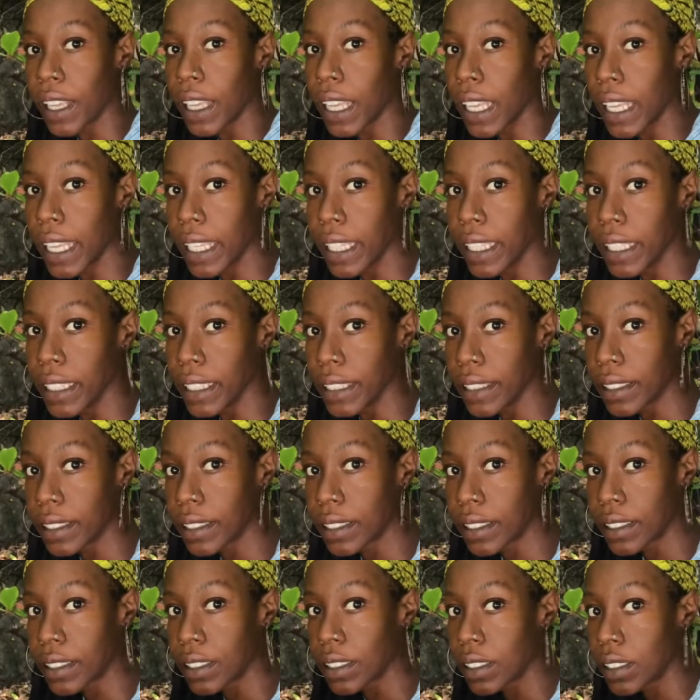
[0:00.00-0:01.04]
is,
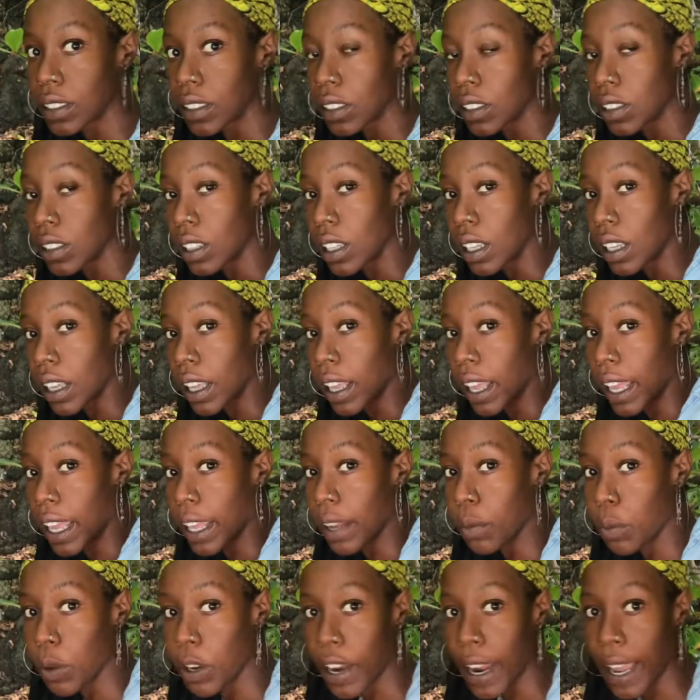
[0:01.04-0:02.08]

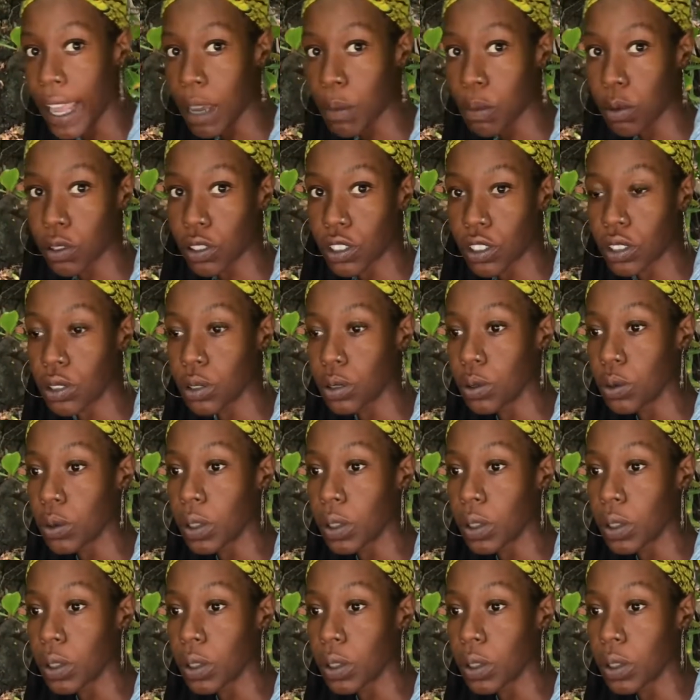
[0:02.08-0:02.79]
and we're able to